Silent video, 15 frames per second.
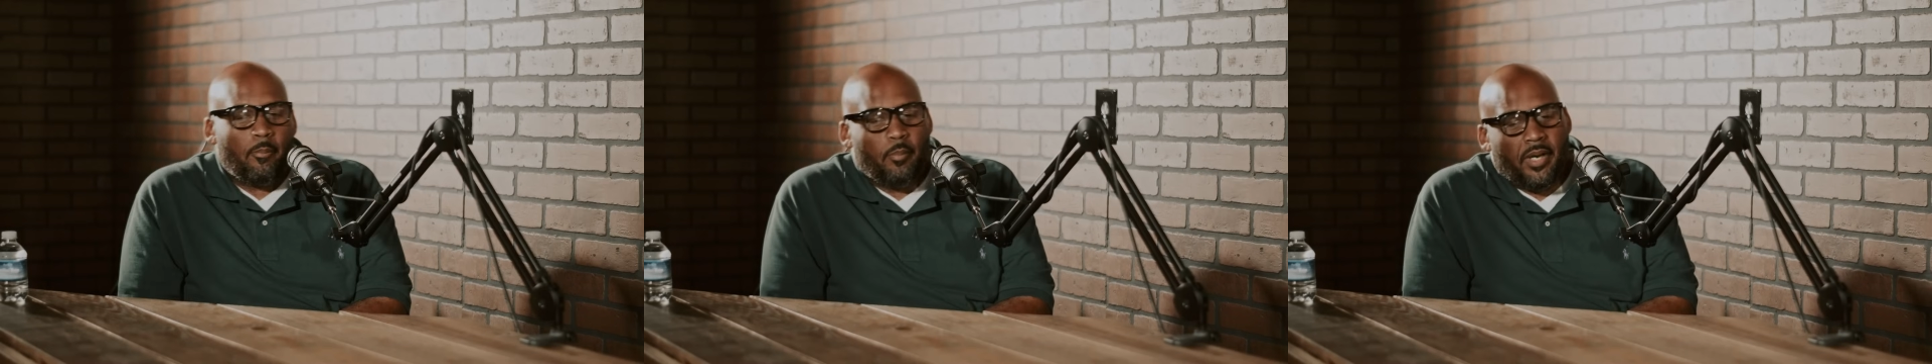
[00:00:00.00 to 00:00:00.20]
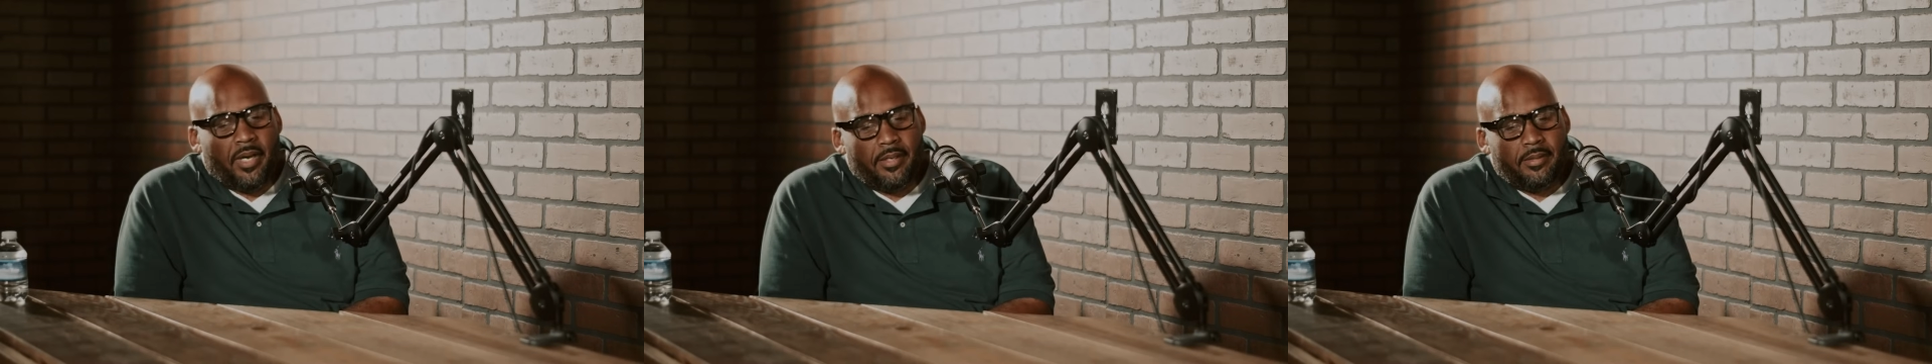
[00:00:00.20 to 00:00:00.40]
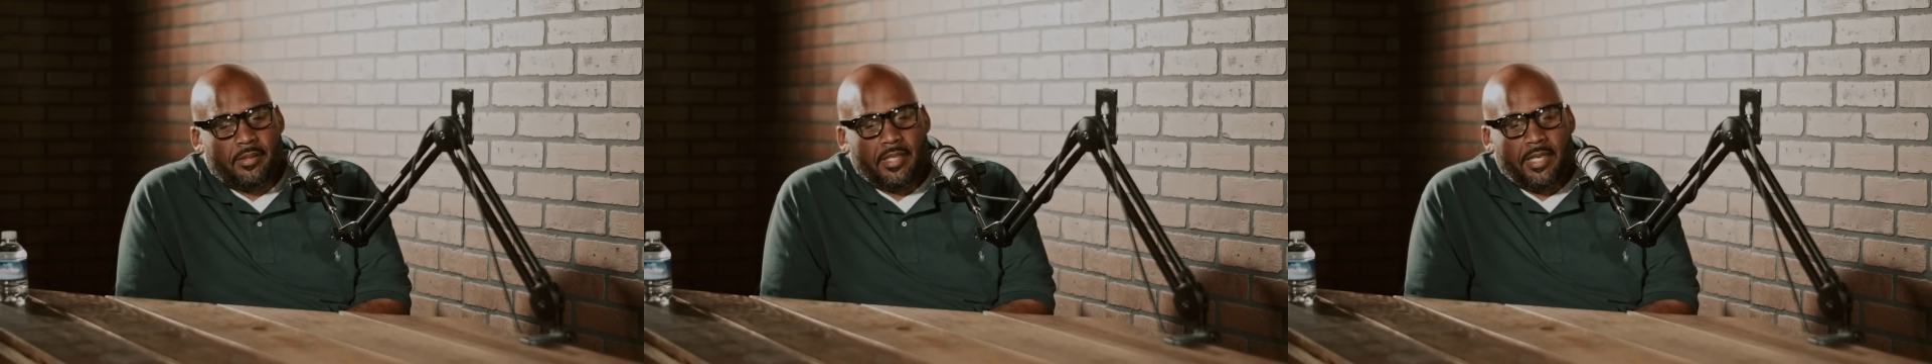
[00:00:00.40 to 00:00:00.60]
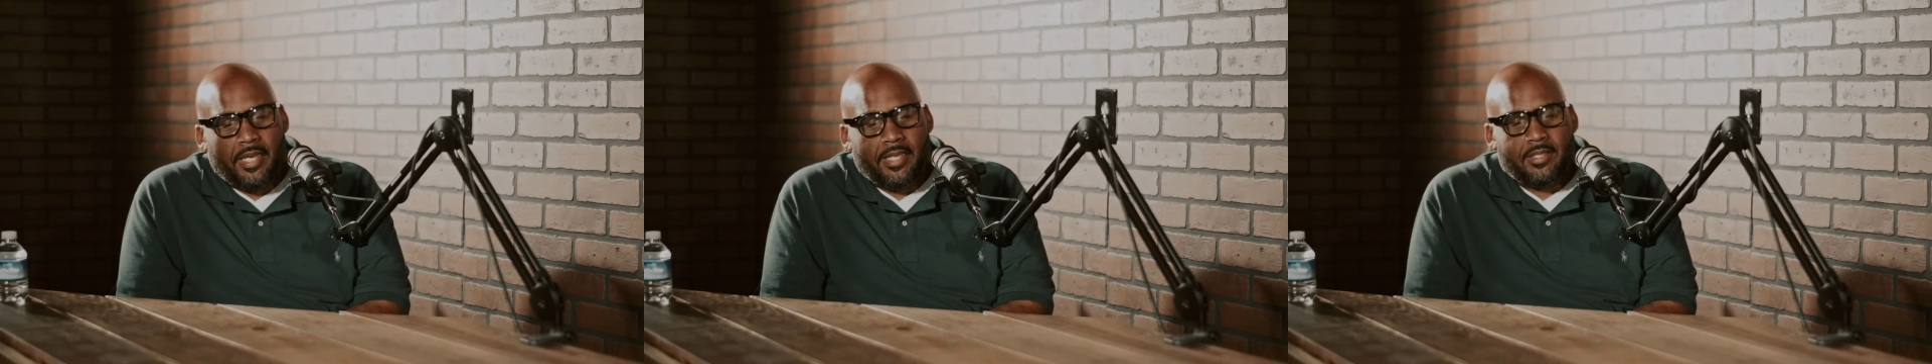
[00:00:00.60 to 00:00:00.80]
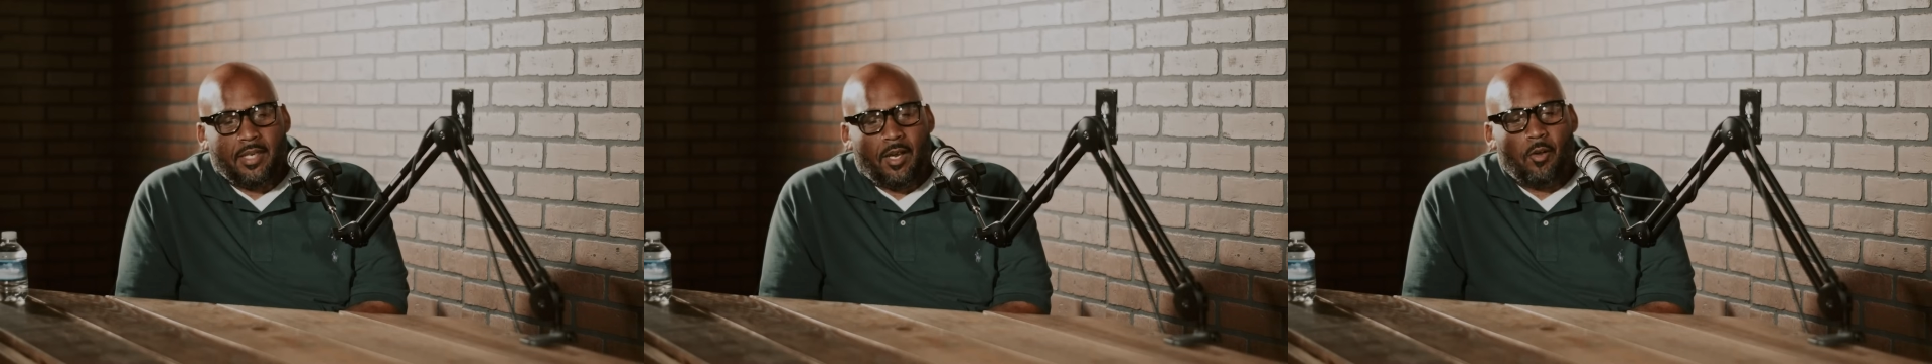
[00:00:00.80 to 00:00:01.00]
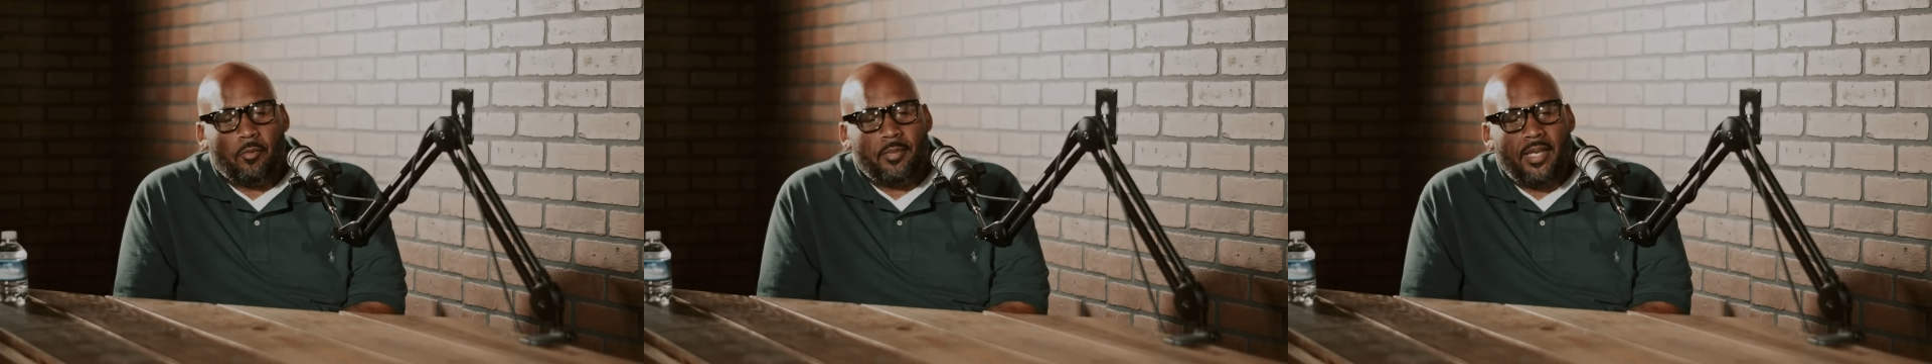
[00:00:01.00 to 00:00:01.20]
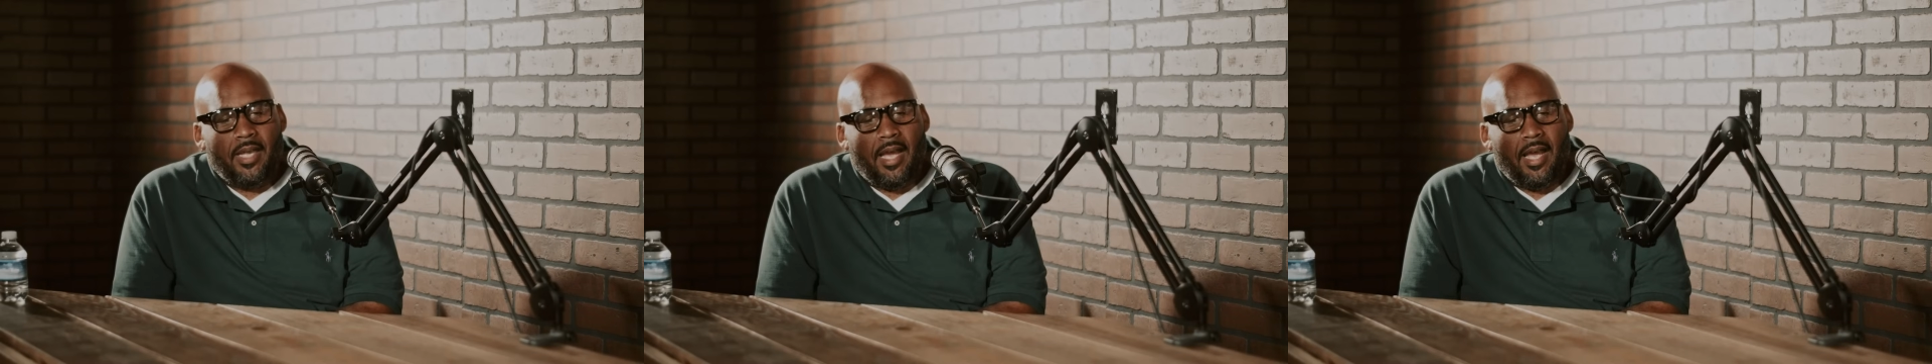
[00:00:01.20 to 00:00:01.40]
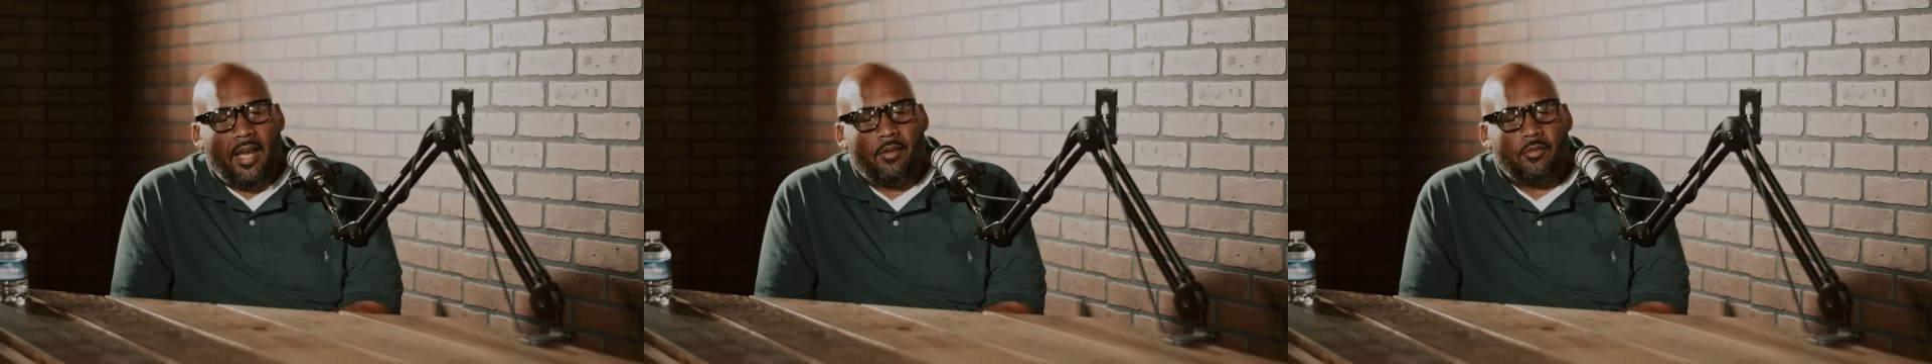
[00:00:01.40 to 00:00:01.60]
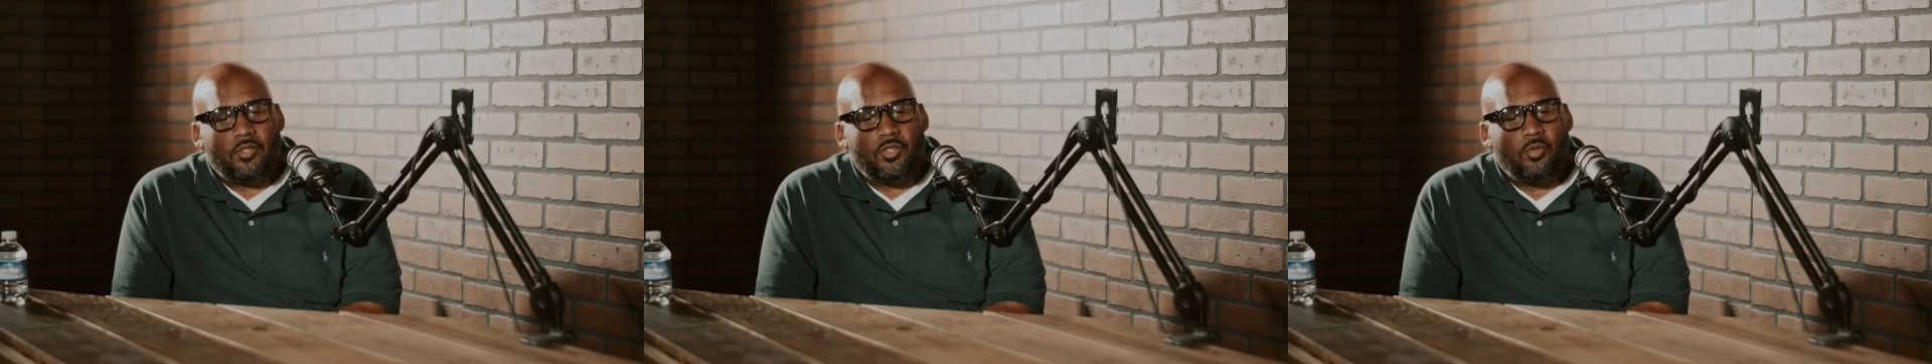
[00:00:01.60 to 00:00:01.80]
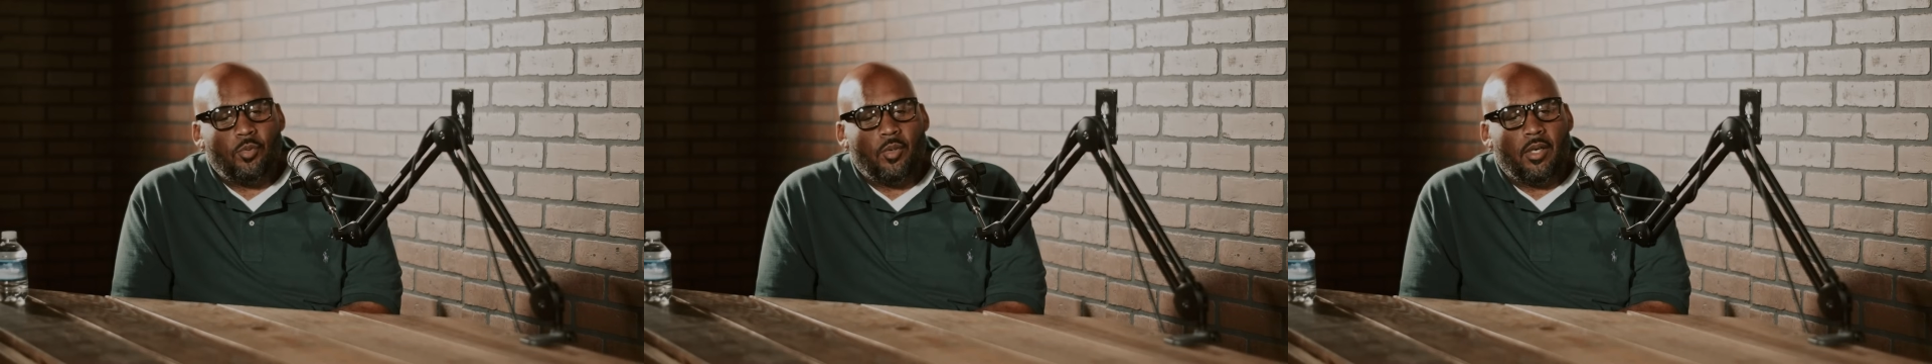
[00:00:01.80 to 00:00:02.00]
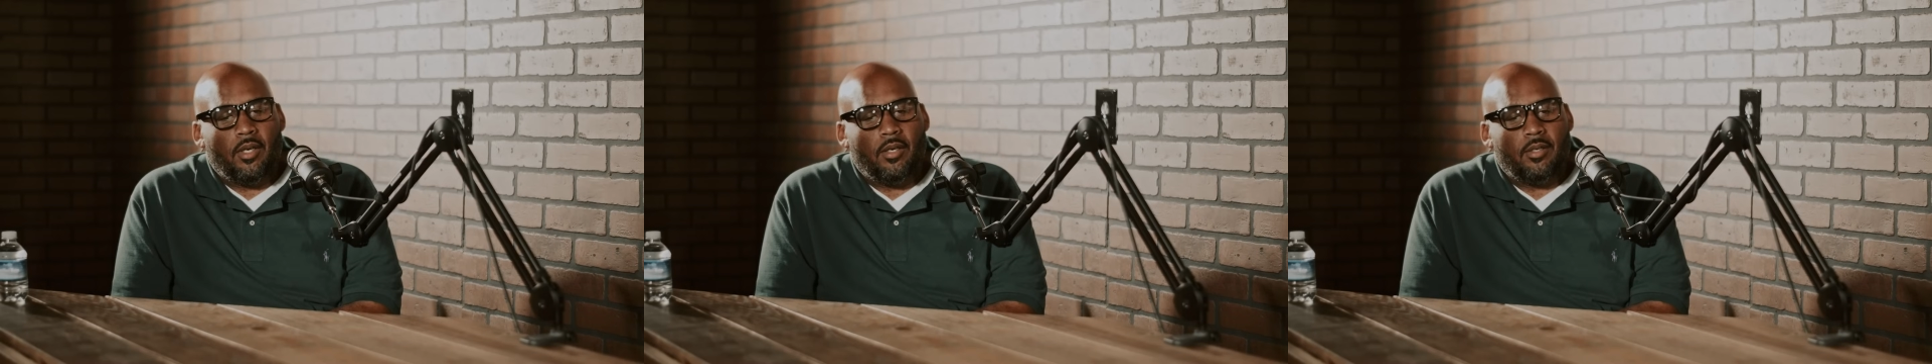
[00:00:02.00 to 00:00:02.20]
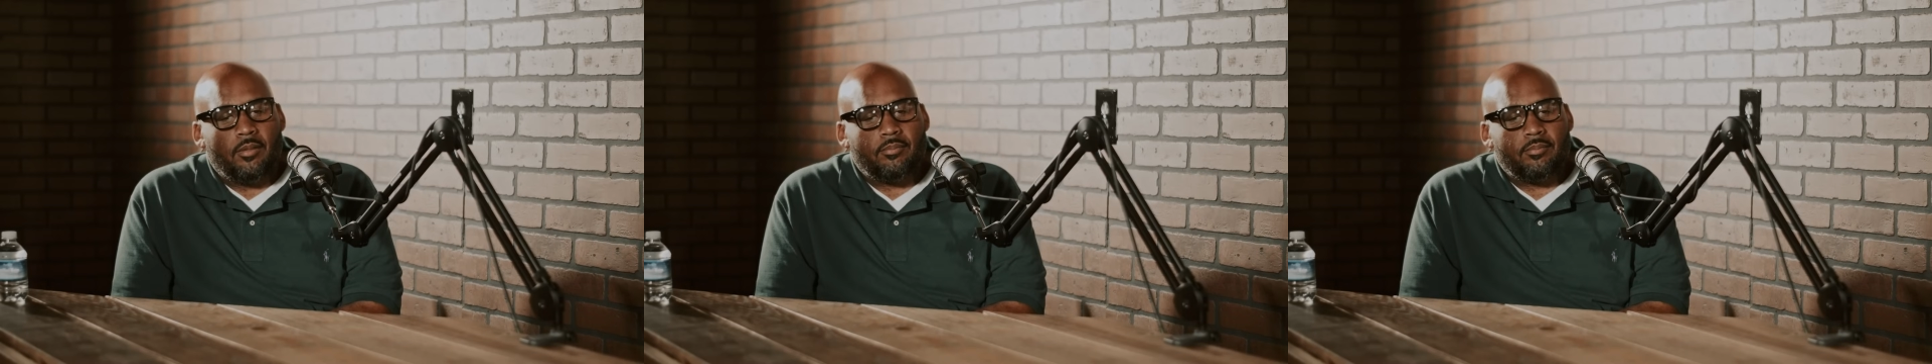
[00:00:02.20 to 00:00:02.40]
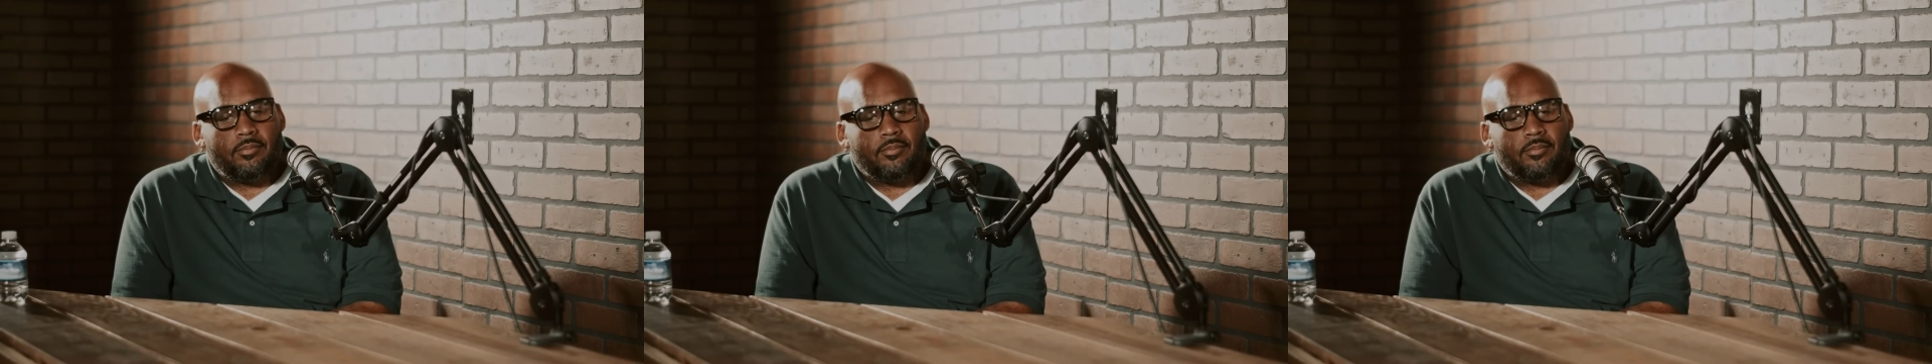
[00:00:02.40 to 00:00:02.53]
But it taught me how to